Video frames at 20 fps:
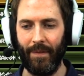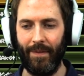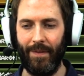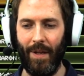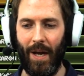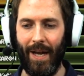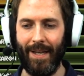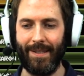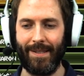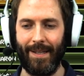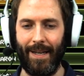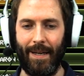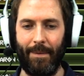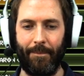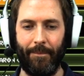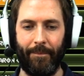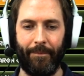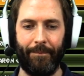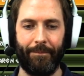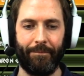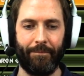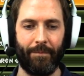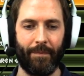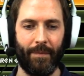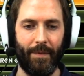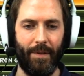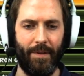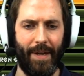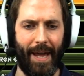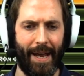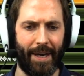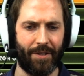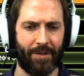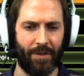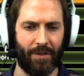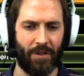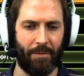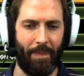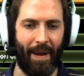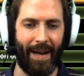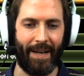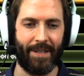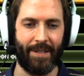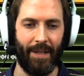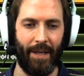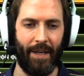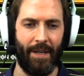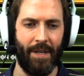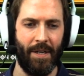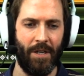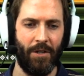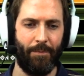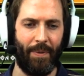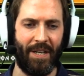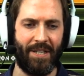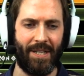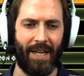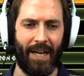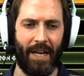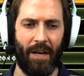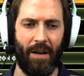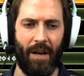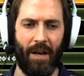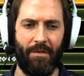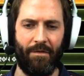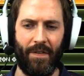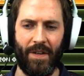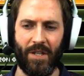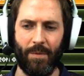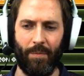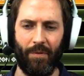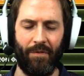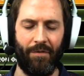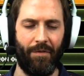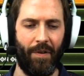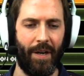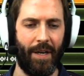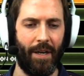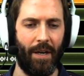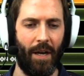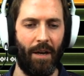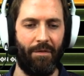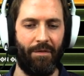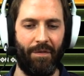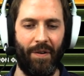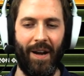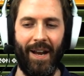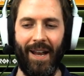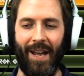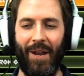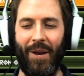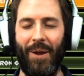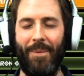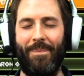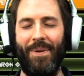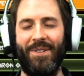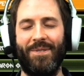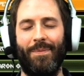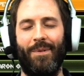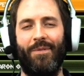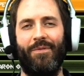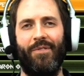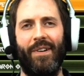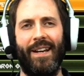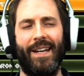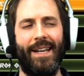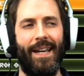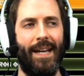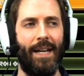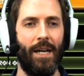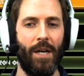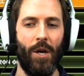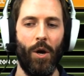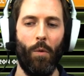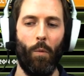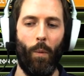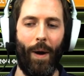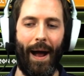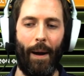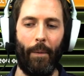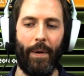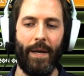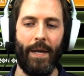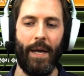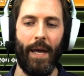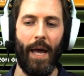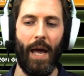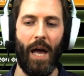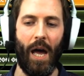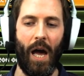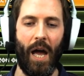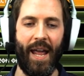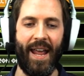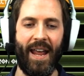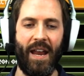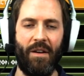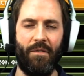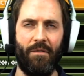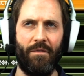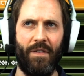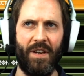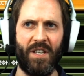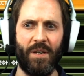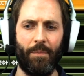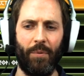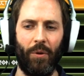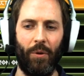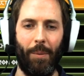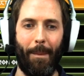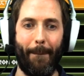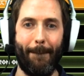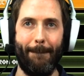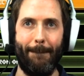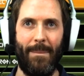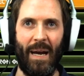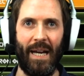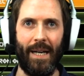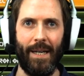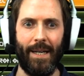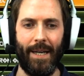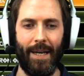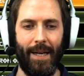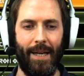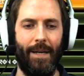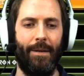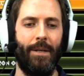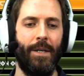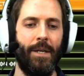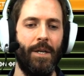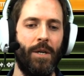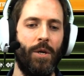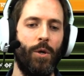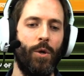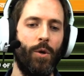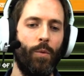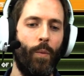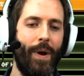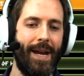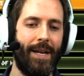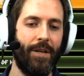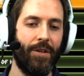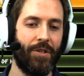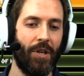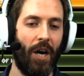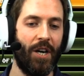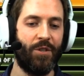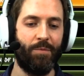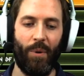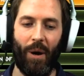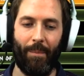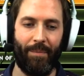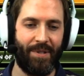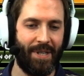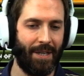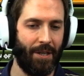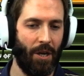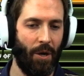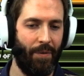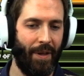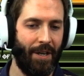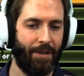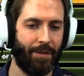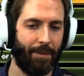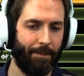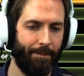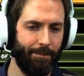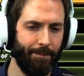Nasty. Next, Spectre. It's basically an invisible invisible Frinky. Wow. Invisible Pinkie. Weakness, Ice Bomb. Didn't know this.